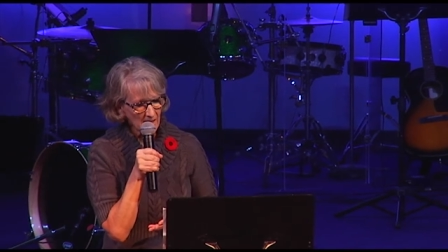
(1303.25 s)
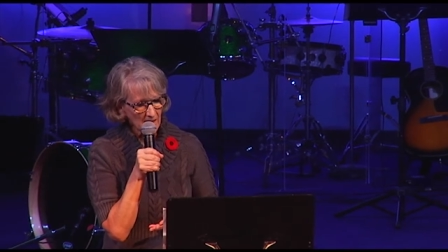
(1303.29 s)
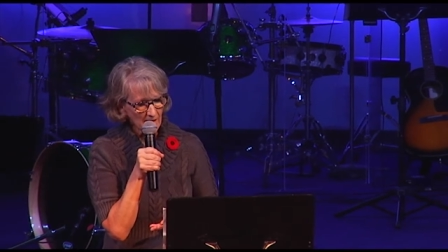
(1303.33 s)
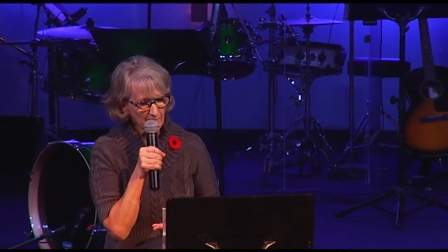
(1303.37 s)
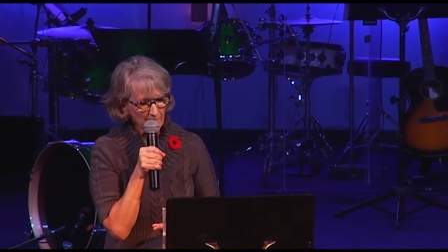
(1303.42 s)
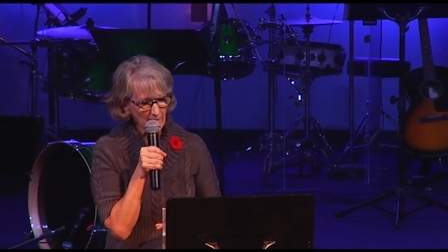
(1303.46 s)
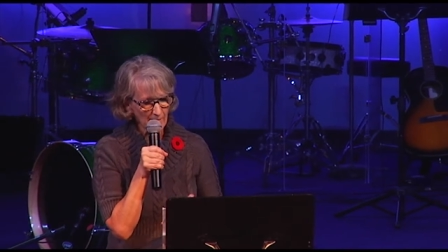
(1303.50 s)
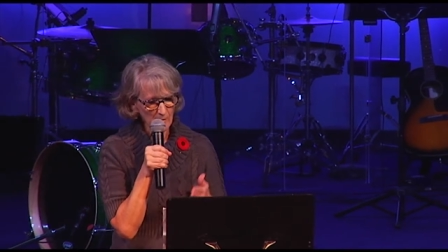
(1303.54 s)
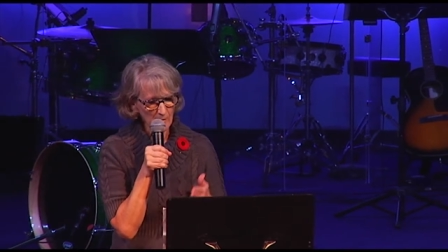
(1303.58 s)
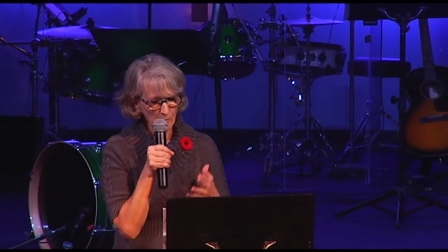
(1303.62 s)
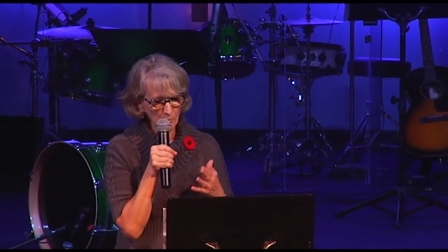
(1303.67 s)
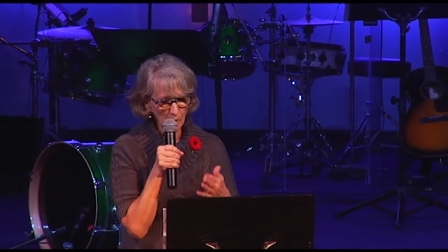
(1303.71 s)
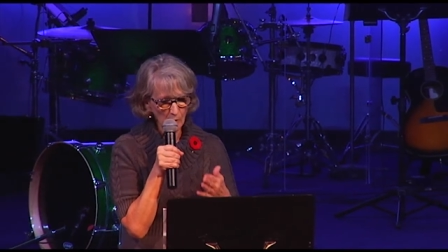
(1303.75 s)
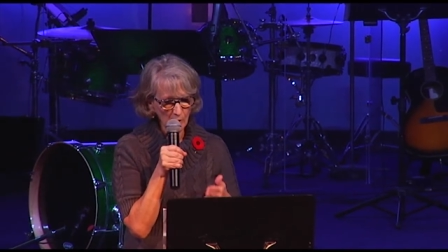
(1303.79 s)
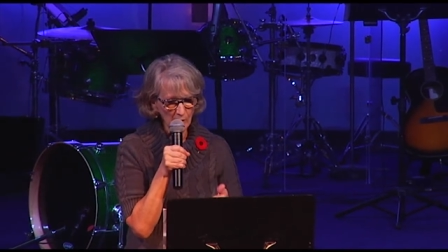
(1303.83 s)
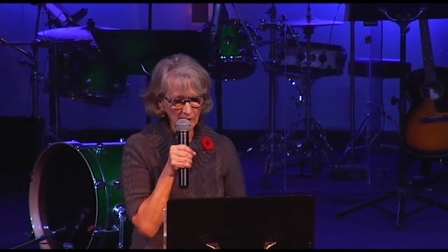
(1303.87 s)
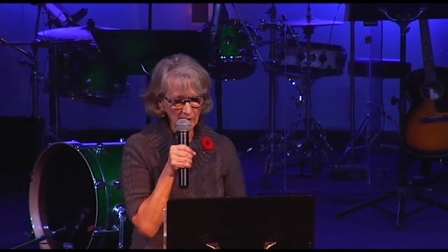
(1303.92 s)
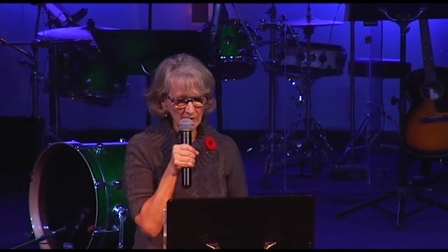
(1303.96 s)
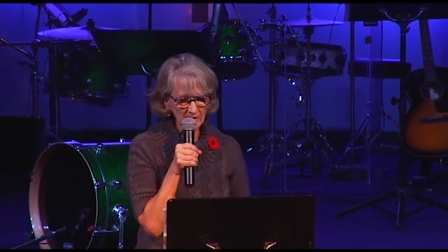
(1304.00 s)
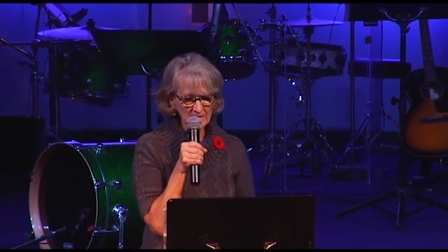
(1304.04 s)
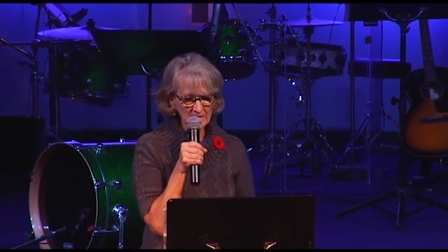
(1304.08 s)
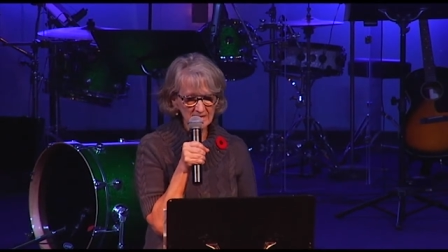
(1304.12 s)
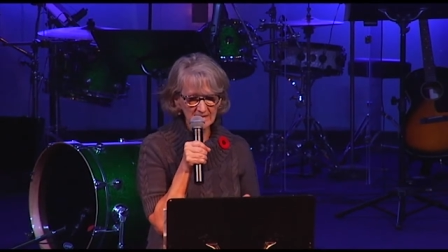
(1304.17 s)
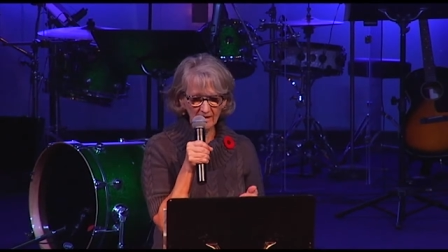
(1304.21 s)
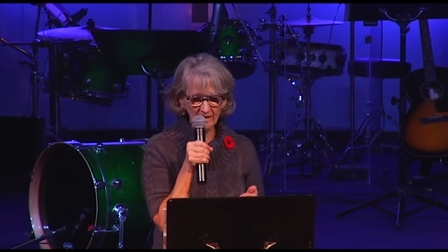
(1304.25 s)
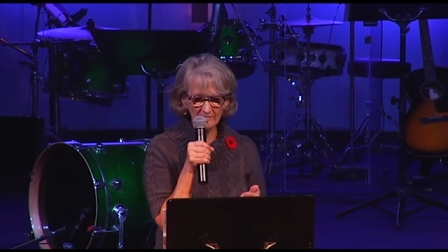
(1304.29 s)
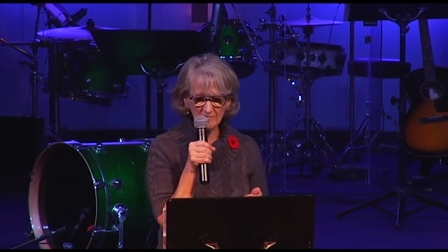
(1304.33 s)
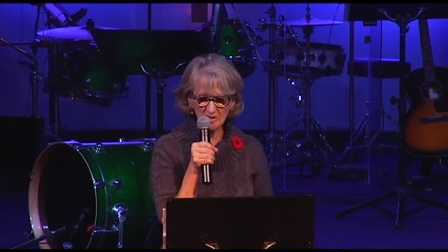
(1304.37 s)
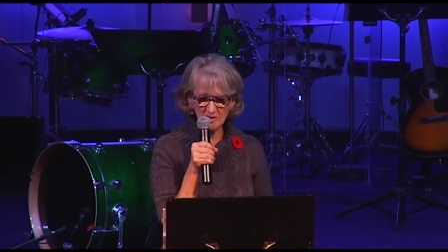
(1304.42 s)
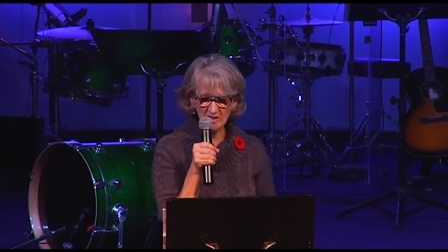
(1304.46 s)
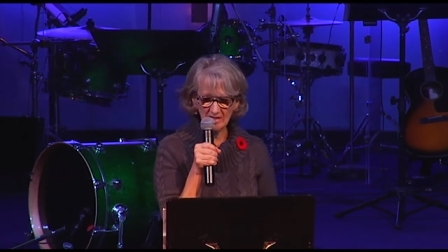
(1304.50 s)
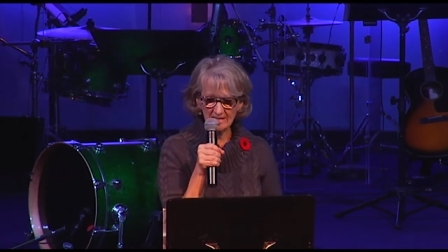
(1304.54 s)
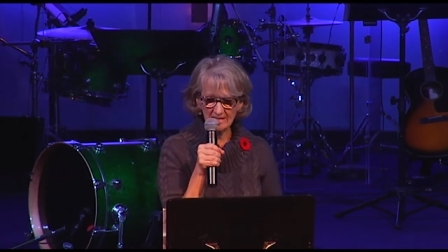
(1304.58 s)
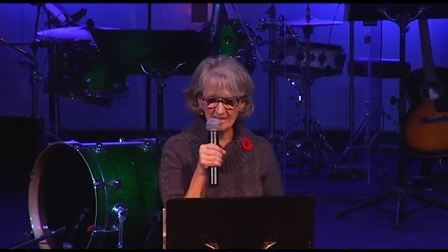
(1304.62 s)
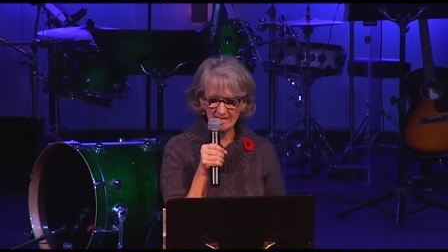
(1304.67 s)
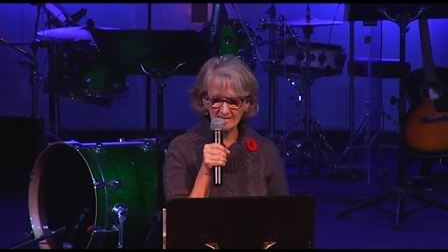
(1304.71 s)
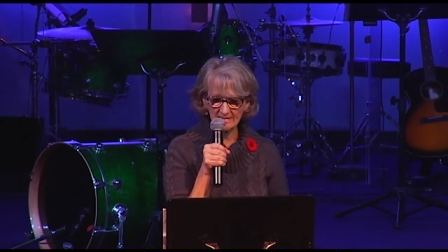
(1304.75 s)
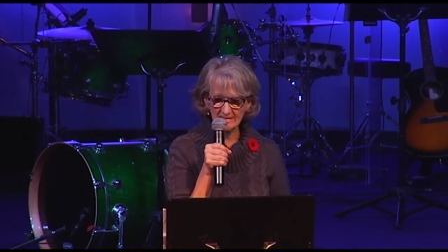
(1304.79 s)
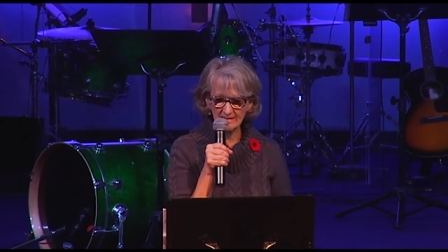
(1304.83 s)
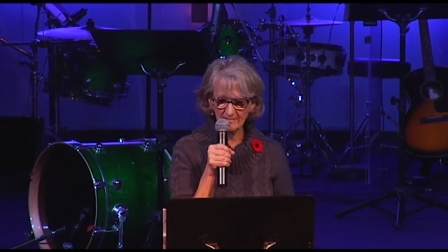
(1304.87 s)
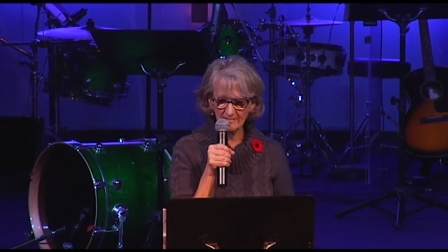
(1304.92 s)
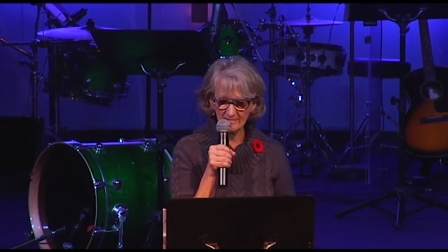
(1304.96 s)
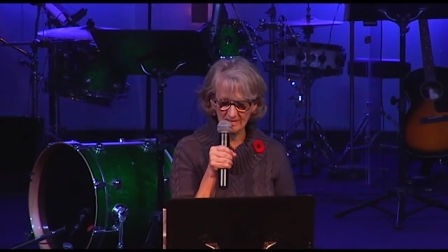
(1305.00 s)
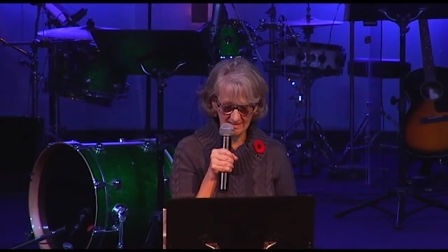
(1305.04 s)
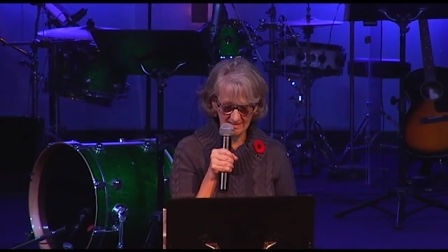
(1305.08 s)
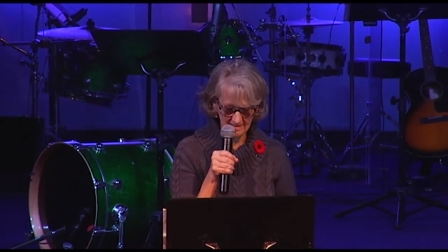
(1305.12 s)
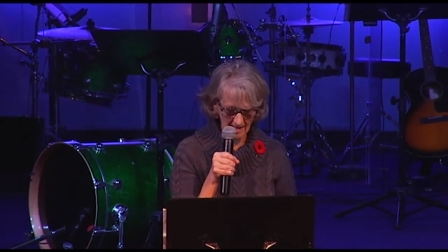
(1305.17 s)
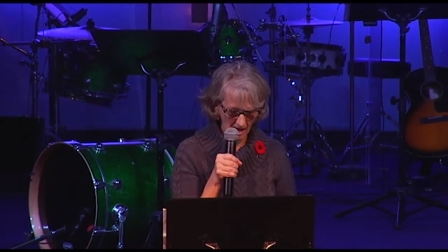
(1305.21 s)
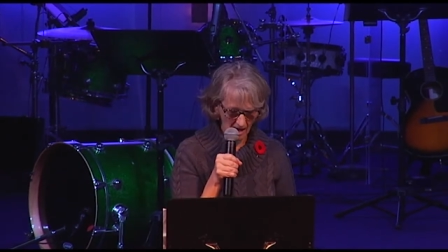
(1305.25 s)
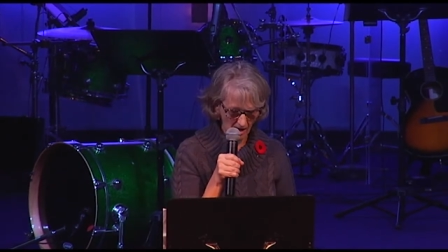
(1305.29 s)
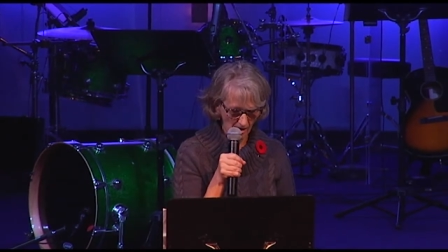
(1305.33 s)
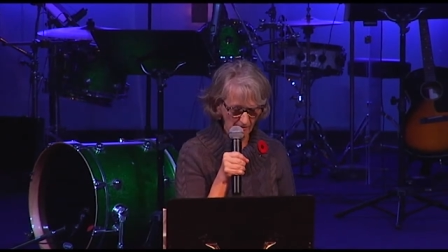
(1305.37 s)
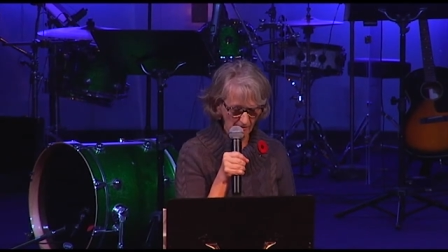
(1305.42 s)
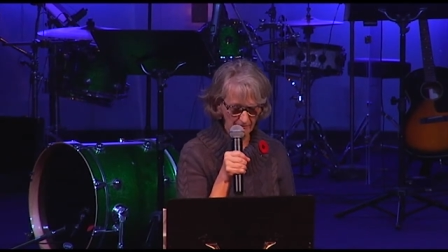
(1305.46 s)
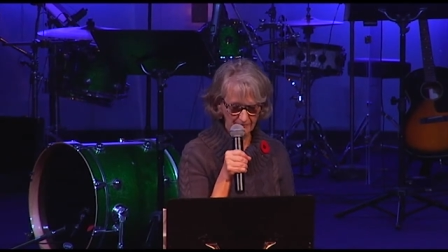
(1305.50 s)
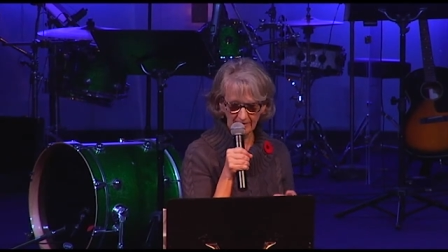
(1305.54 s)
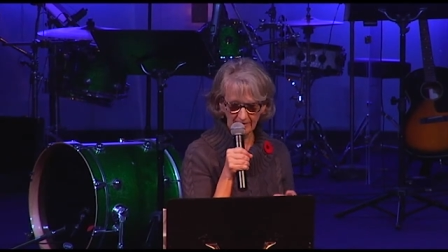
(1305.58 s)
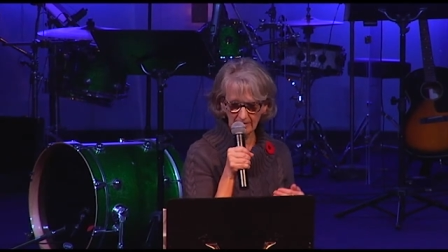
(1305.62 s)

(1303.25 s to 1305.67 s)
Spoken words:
From the words of Jesus himself